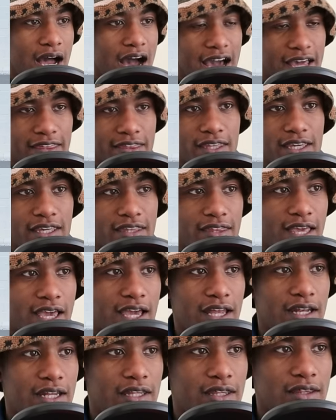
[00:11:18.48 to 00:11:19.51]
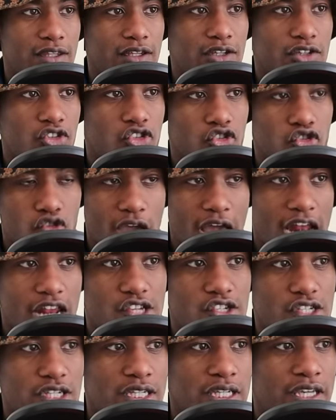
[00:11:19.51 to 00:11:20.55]
I think that the
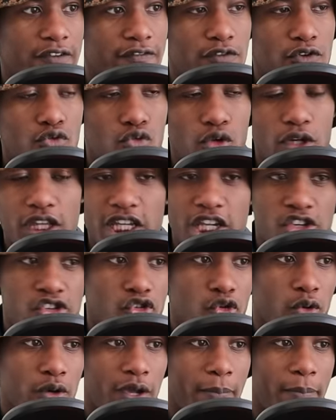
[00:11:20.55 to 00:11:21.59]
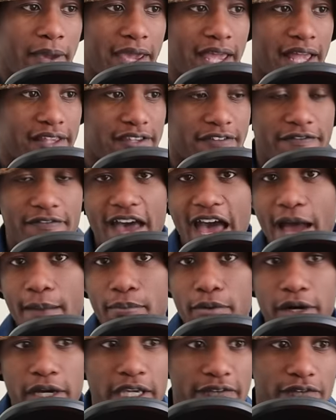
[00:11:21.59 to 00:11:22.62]
strategy, if you really enjoy a pants
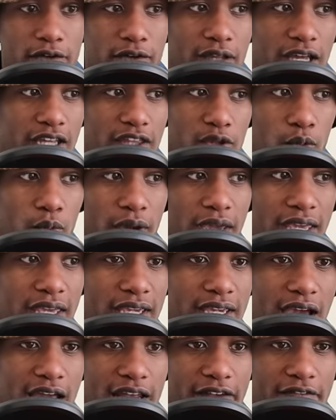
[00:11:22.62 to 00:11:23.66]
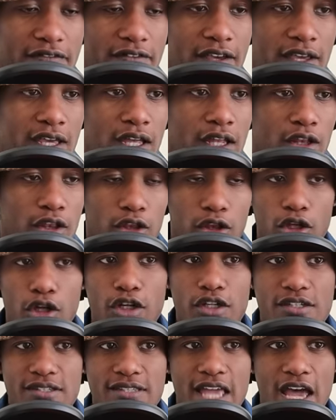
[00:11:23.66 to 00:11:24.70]
fabric, if you like the way it kind of
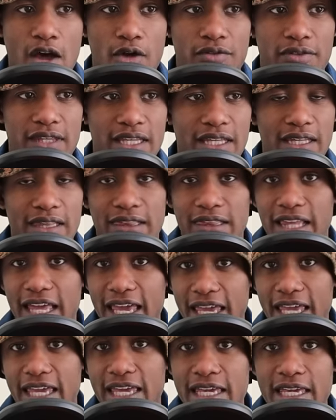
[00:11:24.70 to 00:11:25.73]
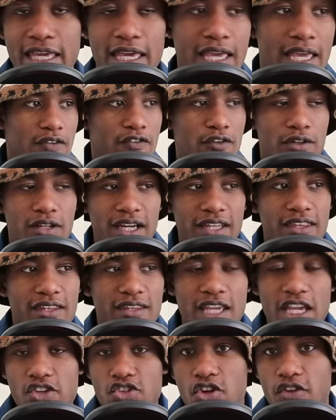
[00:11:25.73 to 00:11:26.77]
looks down the leg, if you like the
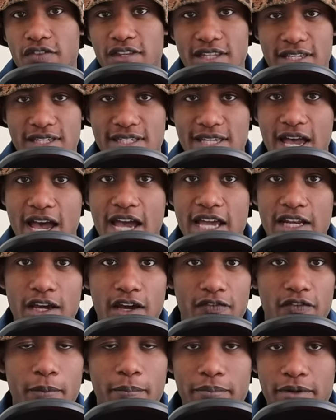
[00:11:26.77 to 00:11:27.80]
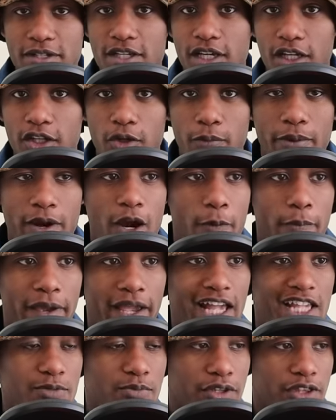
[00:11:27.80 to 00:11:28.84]
nature of the design of a particular pair of
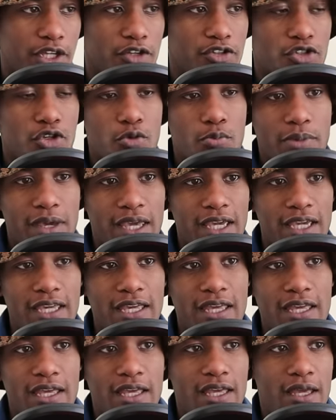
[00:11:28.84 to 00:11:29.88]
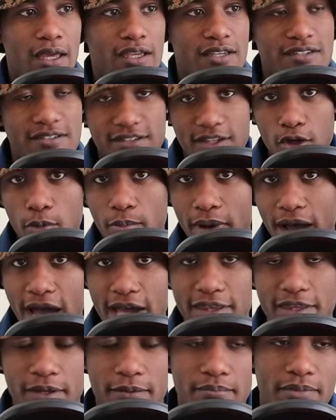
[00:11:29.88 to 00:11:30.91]
pants, but they're too big, still buy
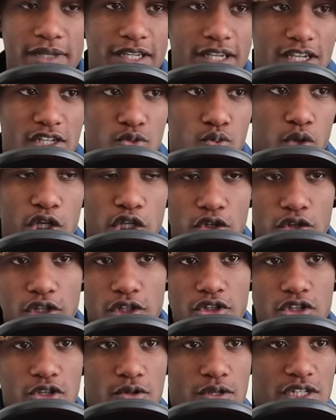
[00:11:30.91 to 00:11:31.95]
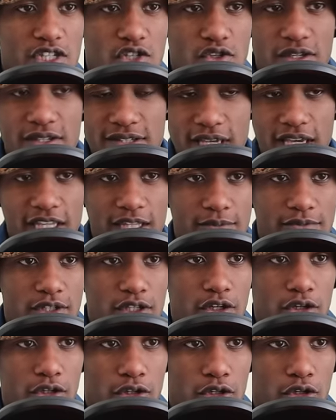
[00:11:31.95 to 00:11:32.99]
them. Because what you can do is you can take them to your